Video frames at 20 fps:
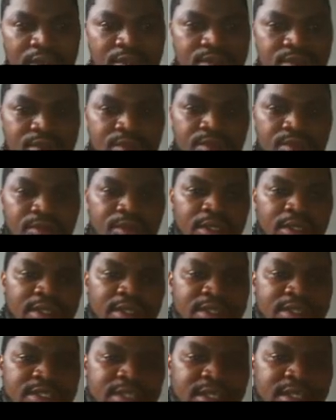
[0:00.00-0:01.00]
So in
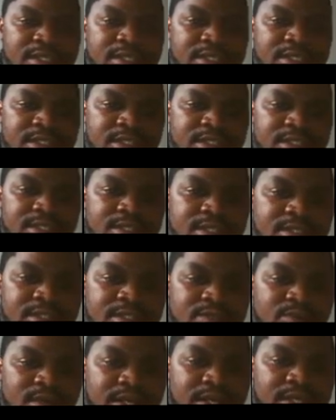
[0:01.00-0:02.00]
this case,
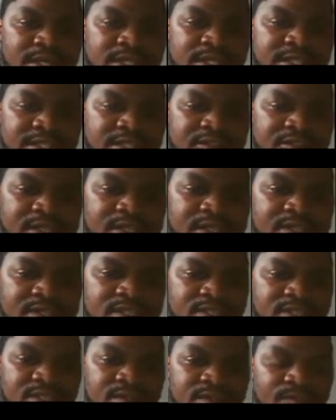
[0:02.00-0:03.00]
this one is at
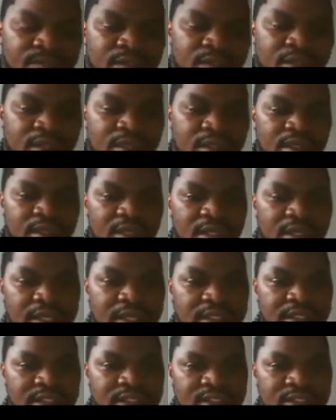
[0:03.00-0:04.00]
rest
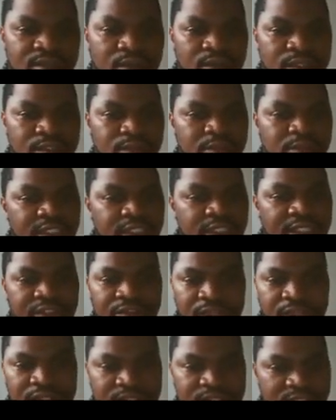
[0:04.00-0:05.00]
and is going to be at
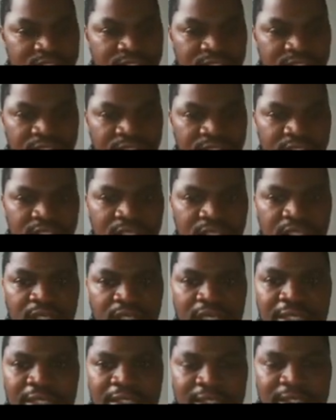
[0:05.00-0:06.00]
rest
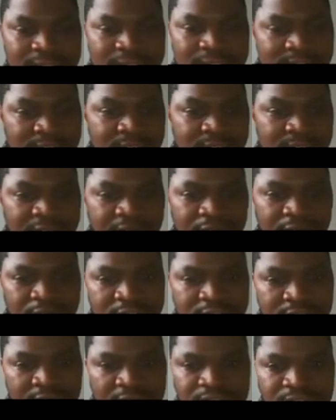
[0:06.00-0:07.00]
unless a net
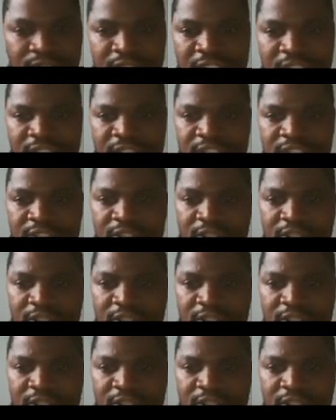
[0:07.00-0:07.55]
force acts on it.